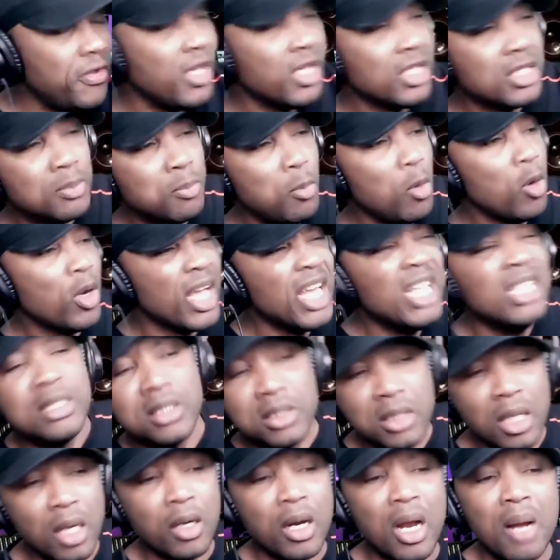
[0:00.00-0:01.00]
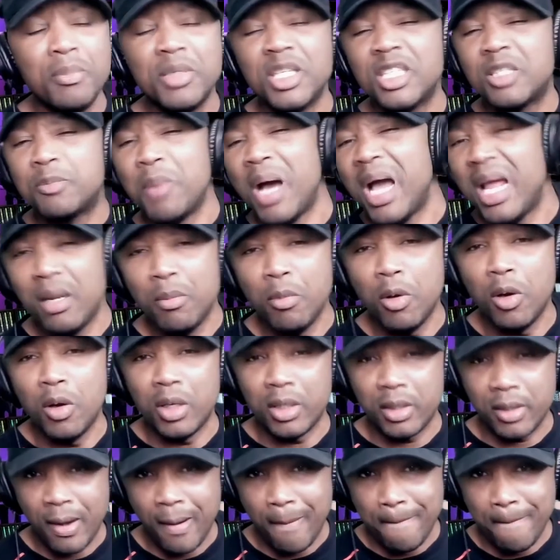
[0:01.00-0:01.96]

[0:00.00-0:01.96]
Right. Instagram, the spider board.